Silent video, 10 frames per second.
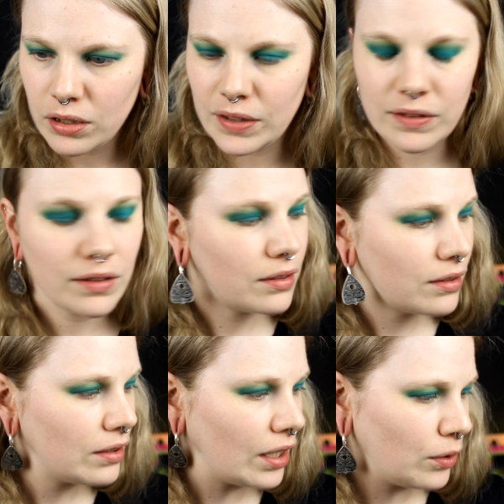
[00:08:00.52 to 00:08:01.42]

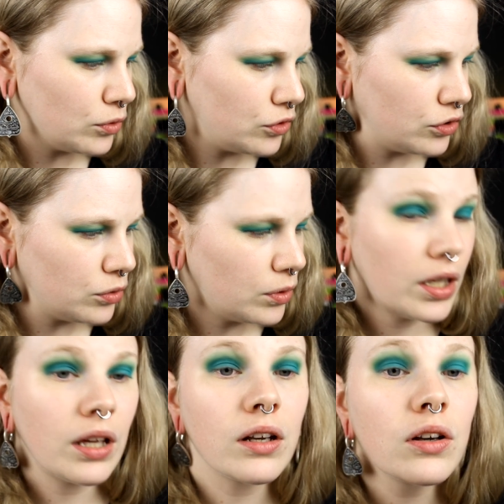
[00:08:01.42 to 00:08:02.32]
Yes, I want to.
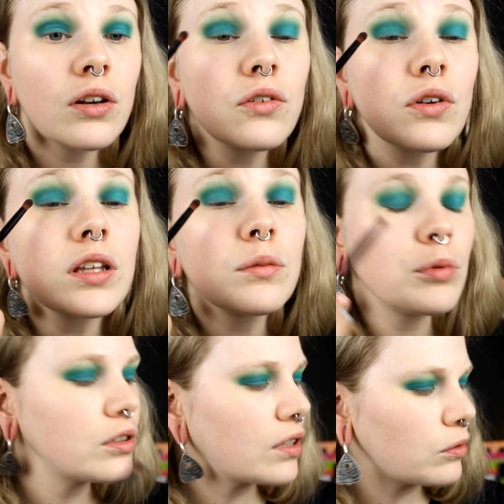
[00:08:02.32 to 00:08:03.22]
And try to
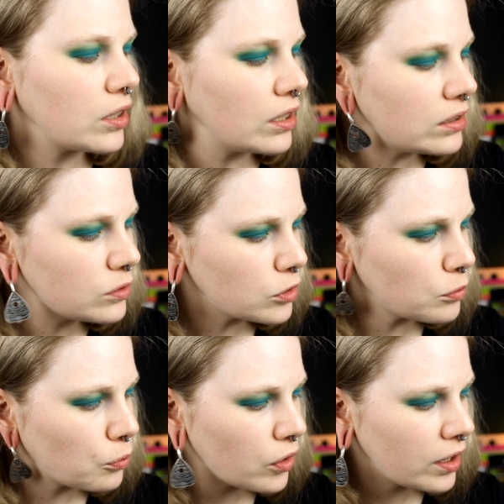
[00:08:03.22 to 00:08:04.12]
put it out here. It was
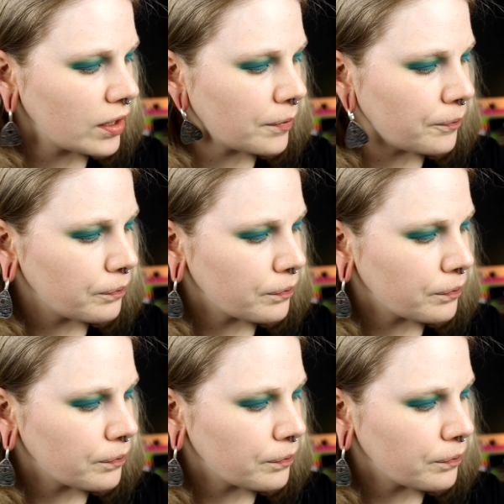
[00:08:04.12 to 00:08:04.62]
pretty...